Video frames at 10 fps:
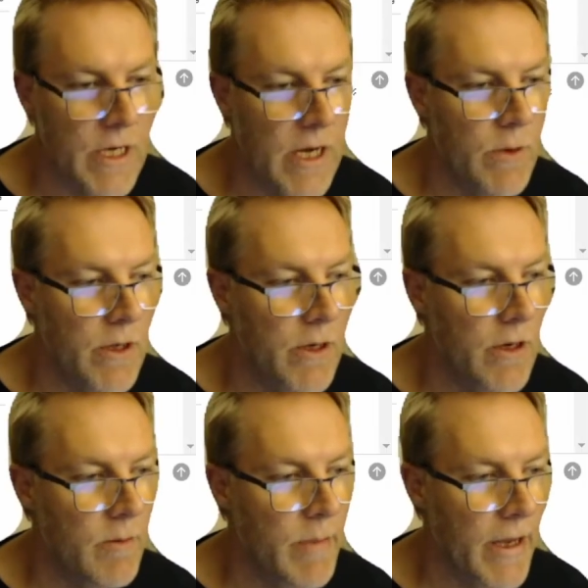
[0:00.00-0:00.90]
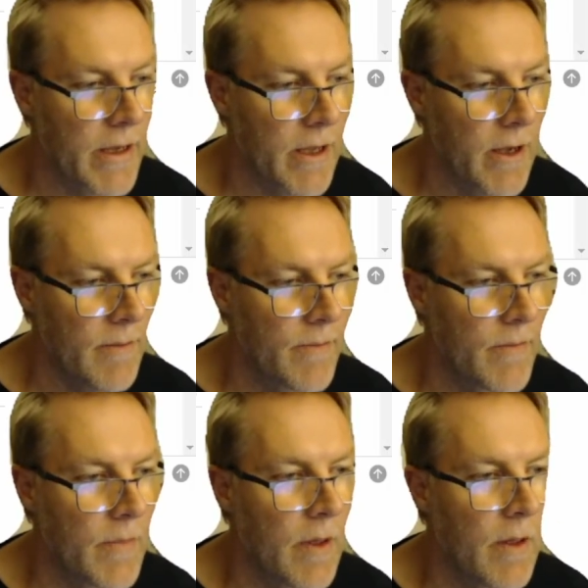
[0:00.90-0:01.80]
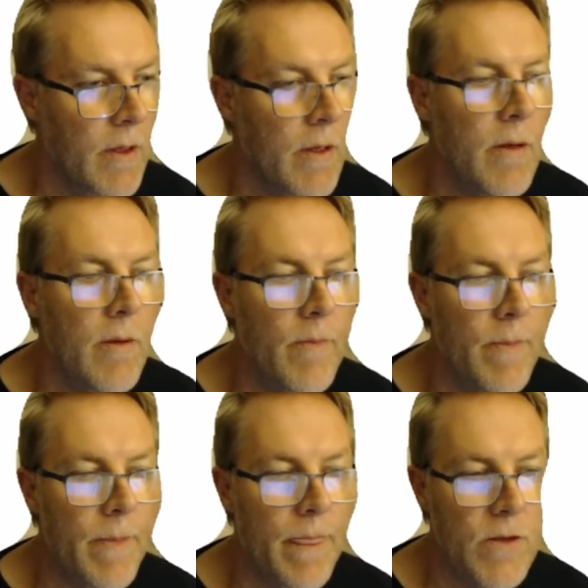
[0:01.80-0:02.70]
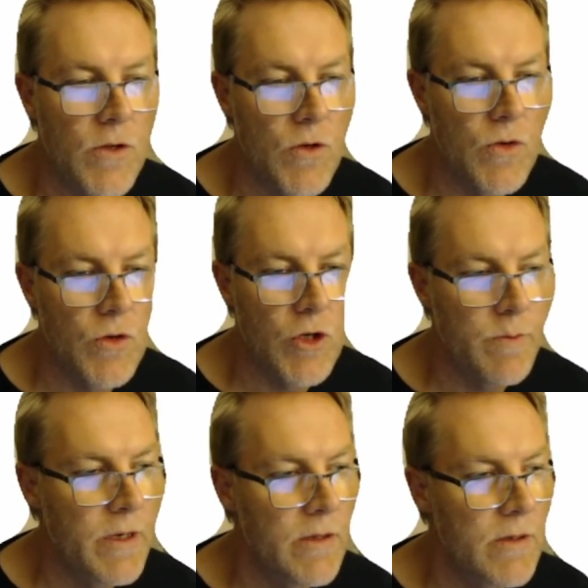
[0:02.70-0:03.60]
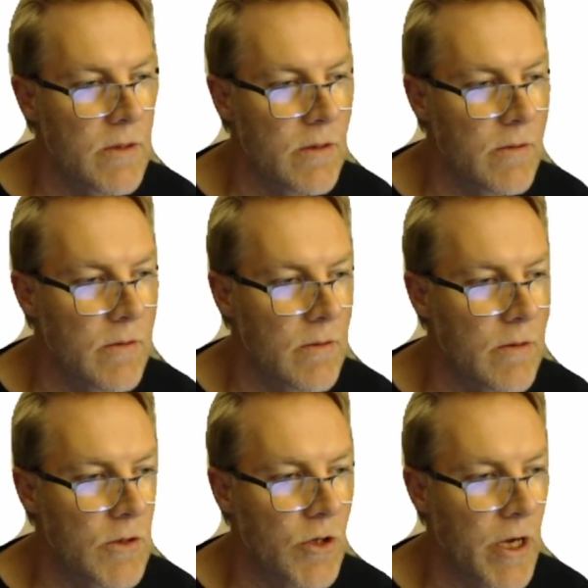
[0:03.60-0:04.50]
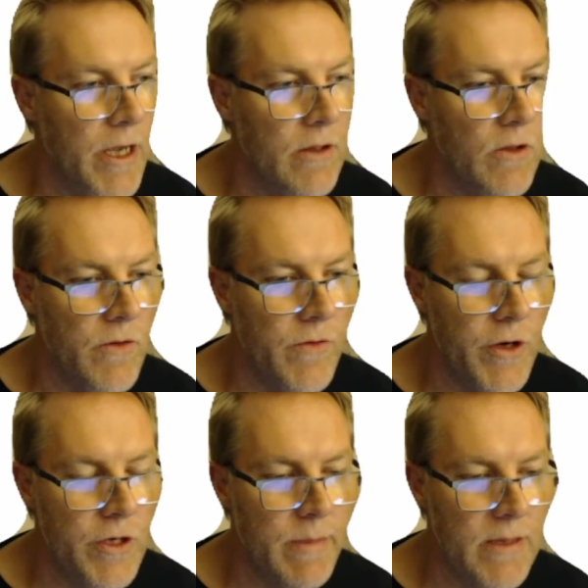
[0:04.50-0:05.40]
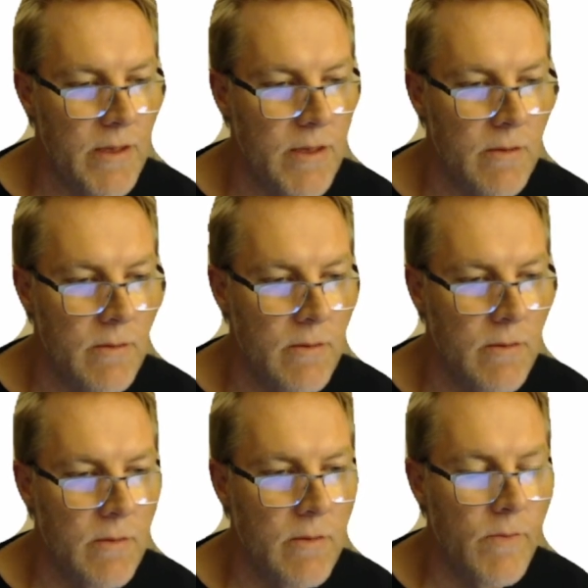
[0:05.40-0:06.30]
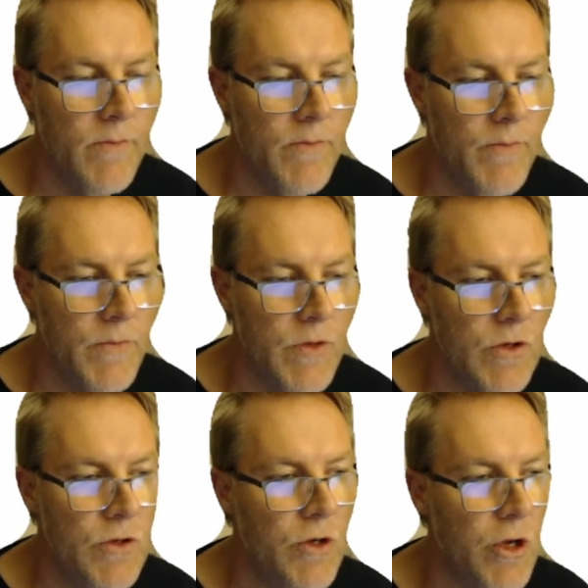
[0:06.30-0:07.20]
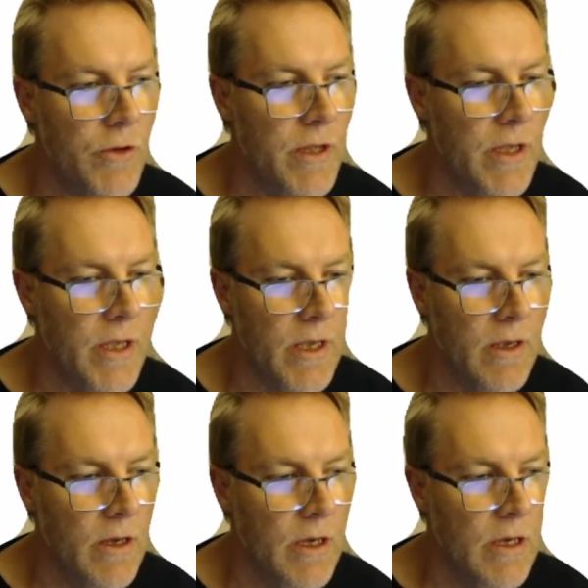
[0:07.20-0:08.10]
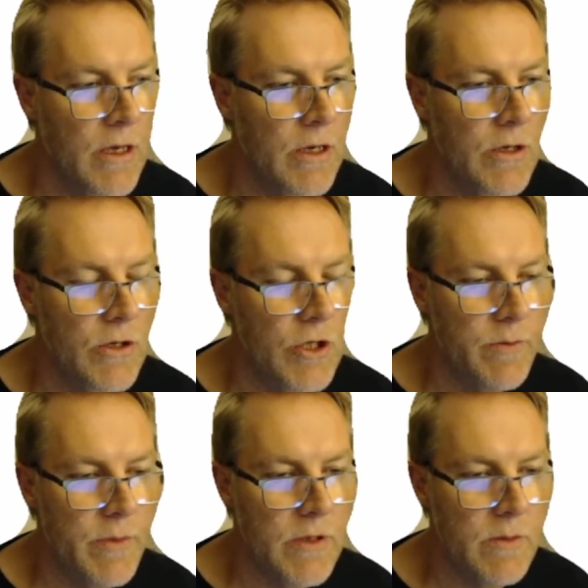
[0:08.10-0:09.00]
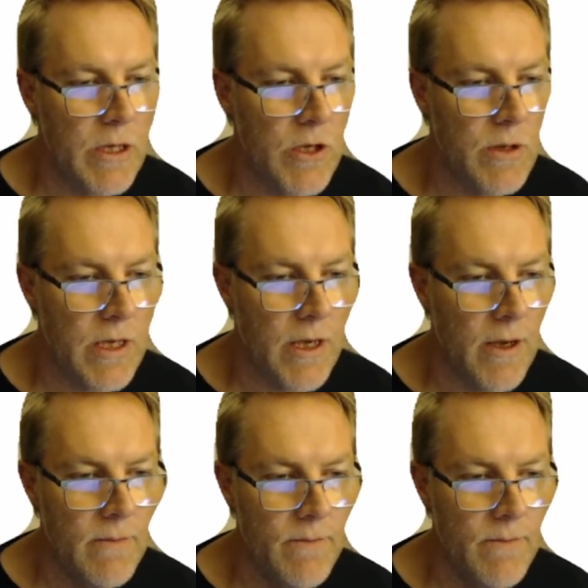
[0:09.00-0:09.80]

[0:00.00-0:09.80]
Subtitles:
we can go back here to shipments. Let's try hit the refresh button just to load the shipments menu again.